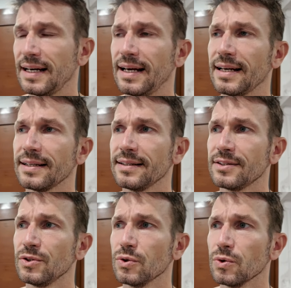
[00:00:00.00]

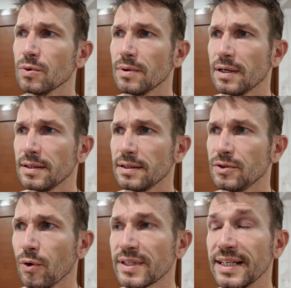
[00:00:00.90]
and you
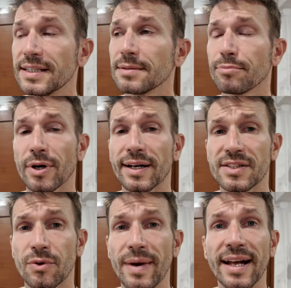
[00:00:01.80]
don't eat
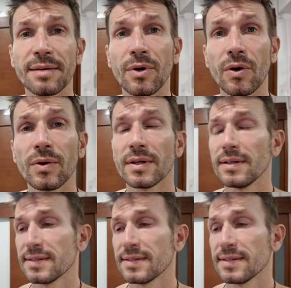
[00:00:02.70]
products from animals,